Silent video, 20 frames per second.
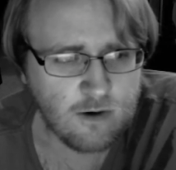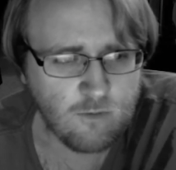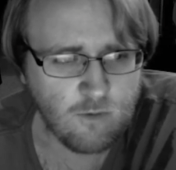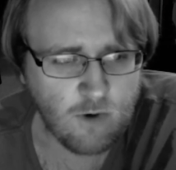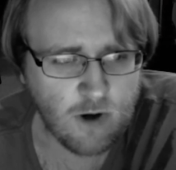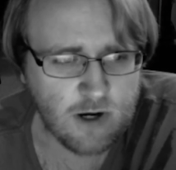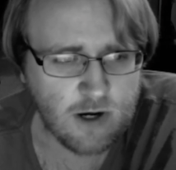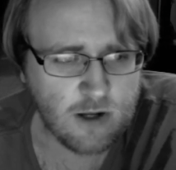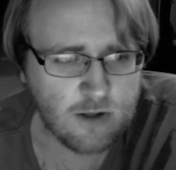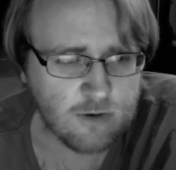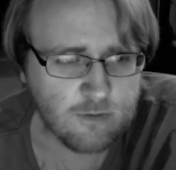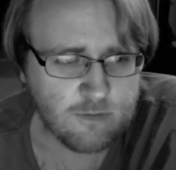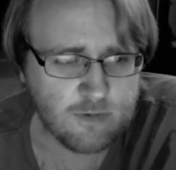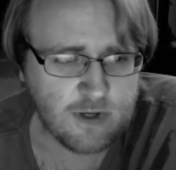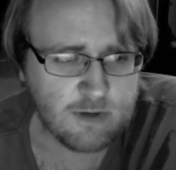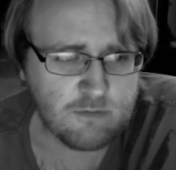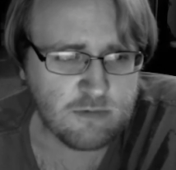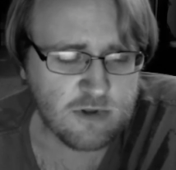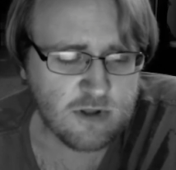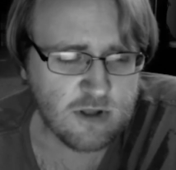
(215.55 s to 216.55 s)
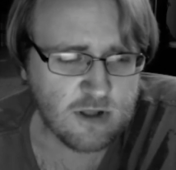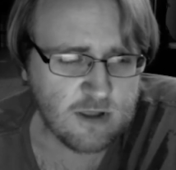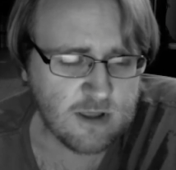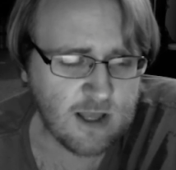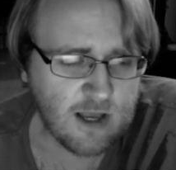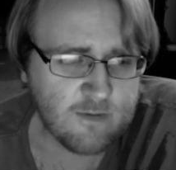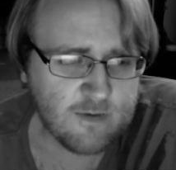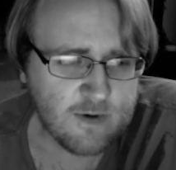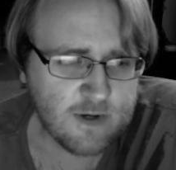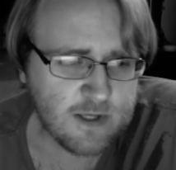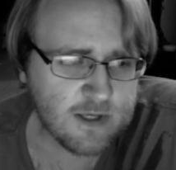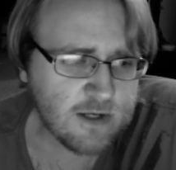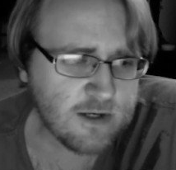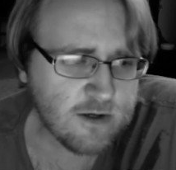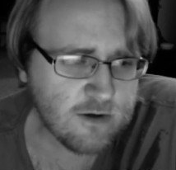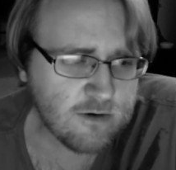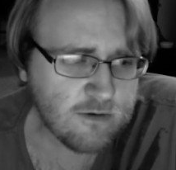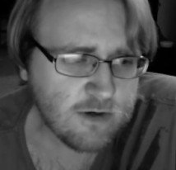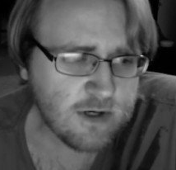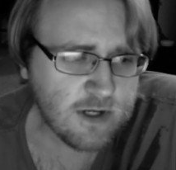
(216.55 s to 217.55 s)
What other people allow me to
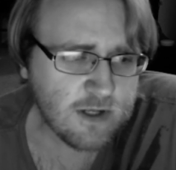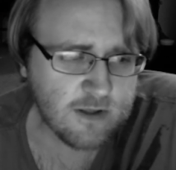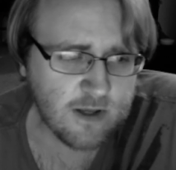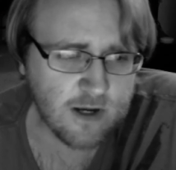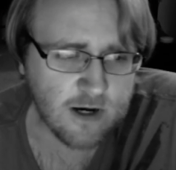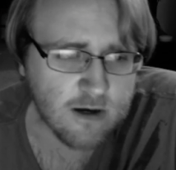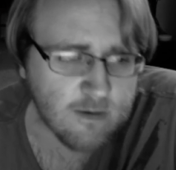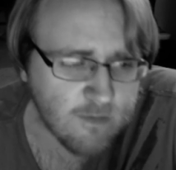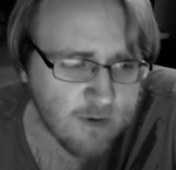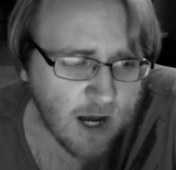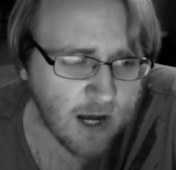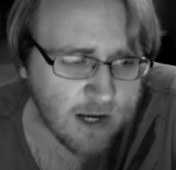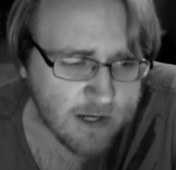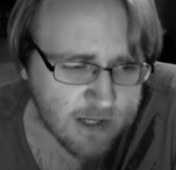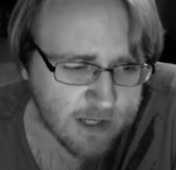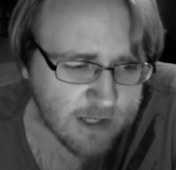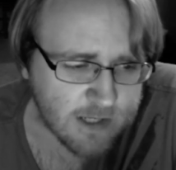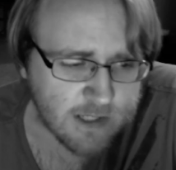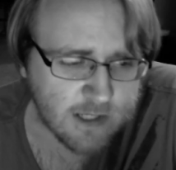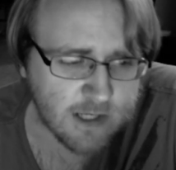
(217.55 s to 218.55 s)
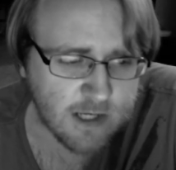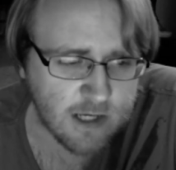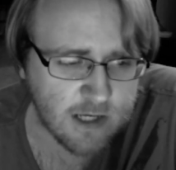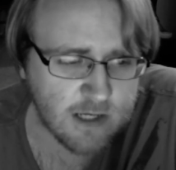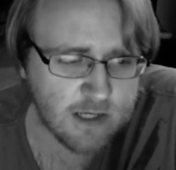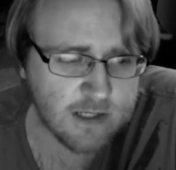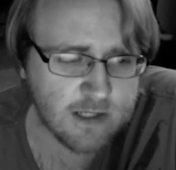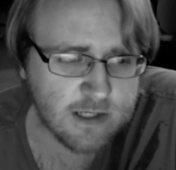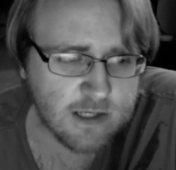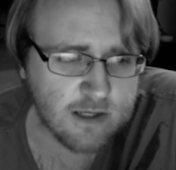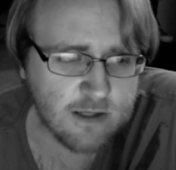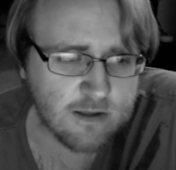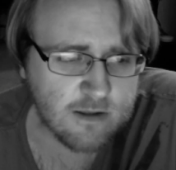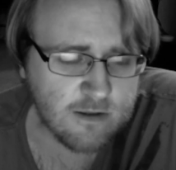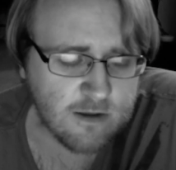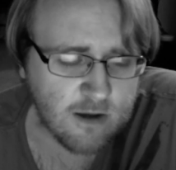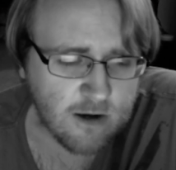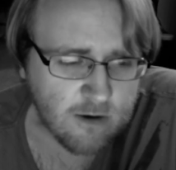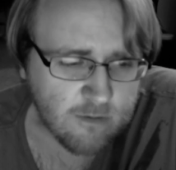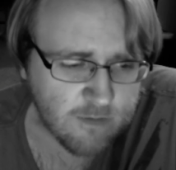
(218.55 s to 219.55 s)
do to their bodies is
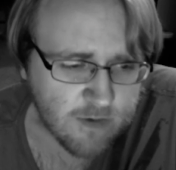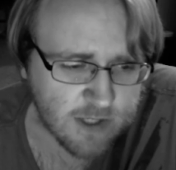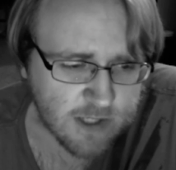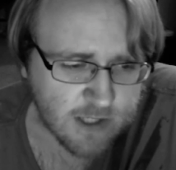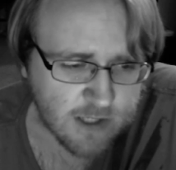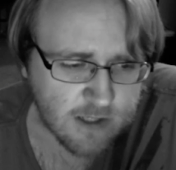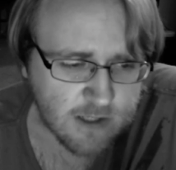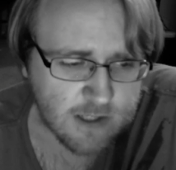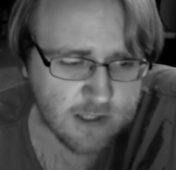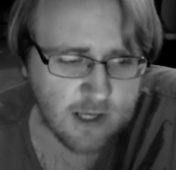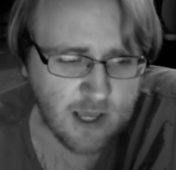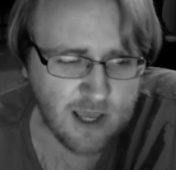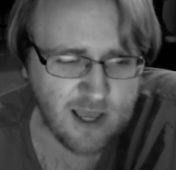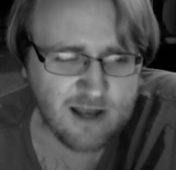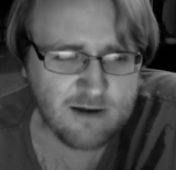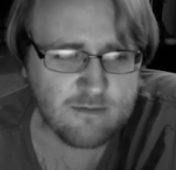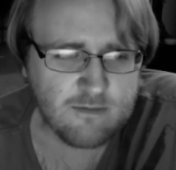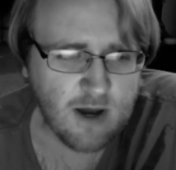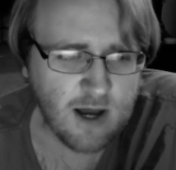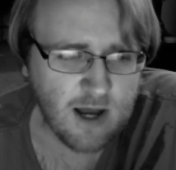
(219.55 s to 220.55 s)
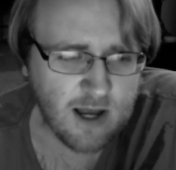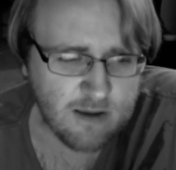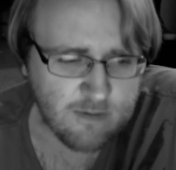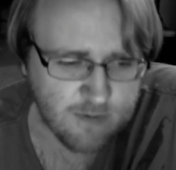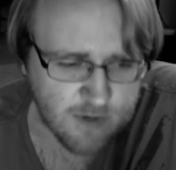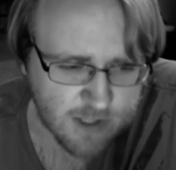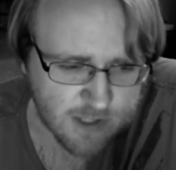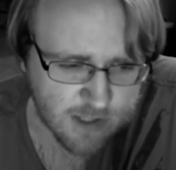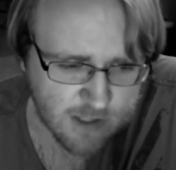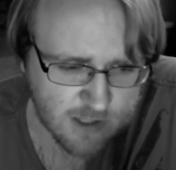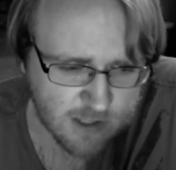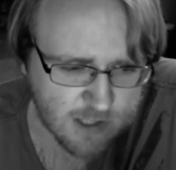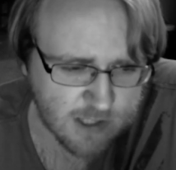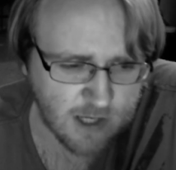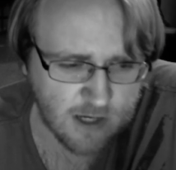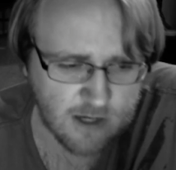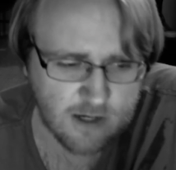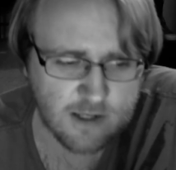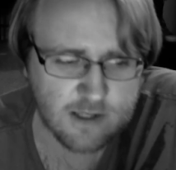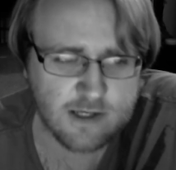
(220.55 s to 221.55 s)
their business and my
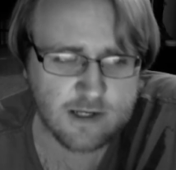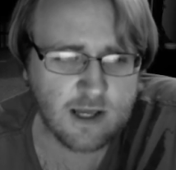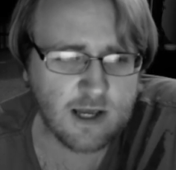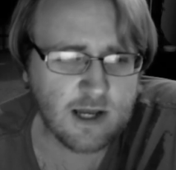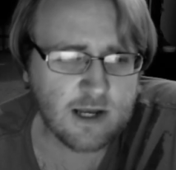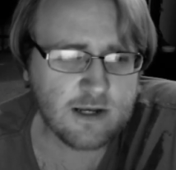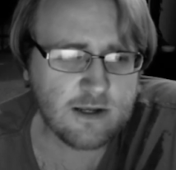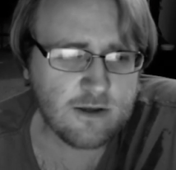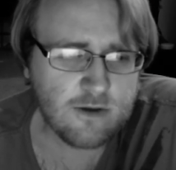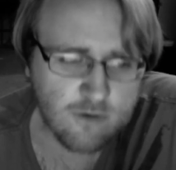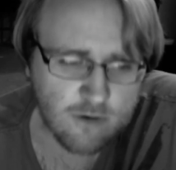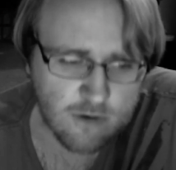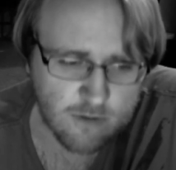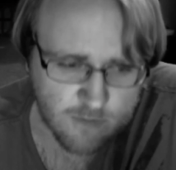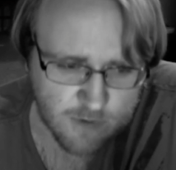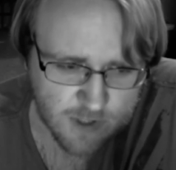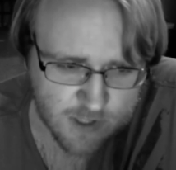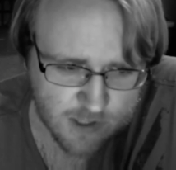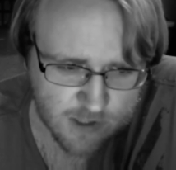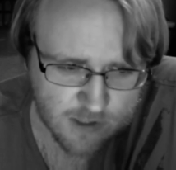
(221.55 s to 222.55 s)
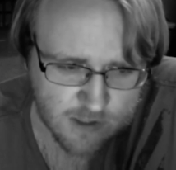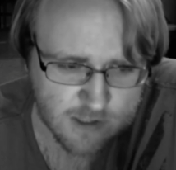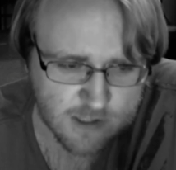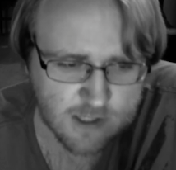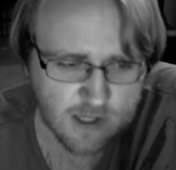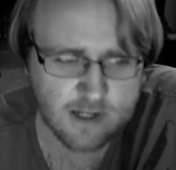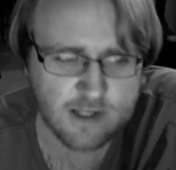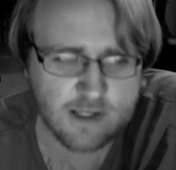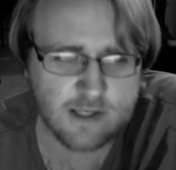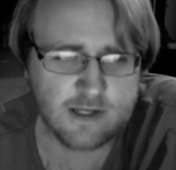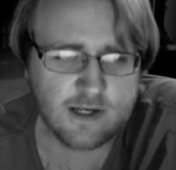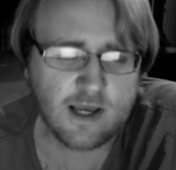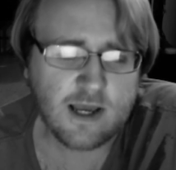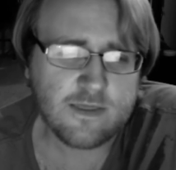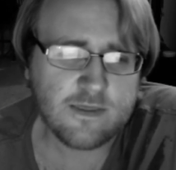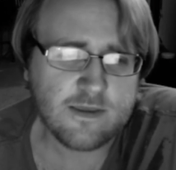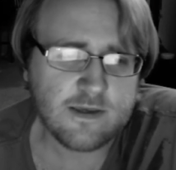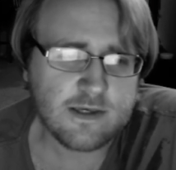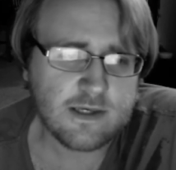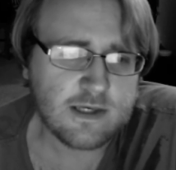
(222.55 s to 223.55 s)
business. And it's not your business, and it's
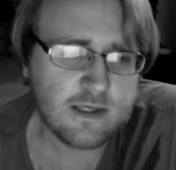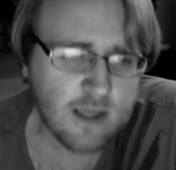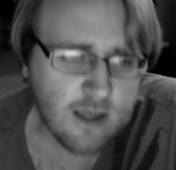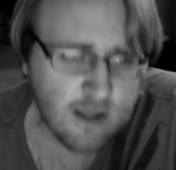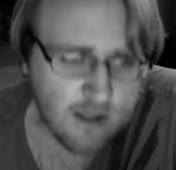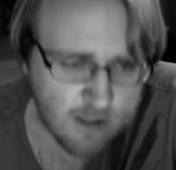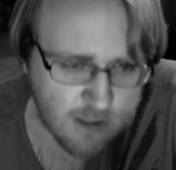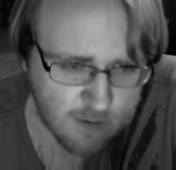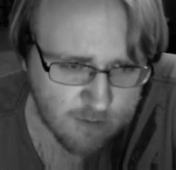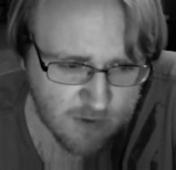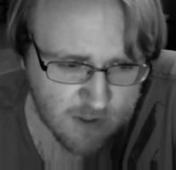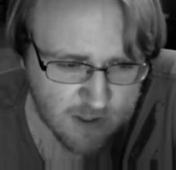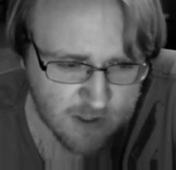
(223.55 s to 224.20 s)
not the state's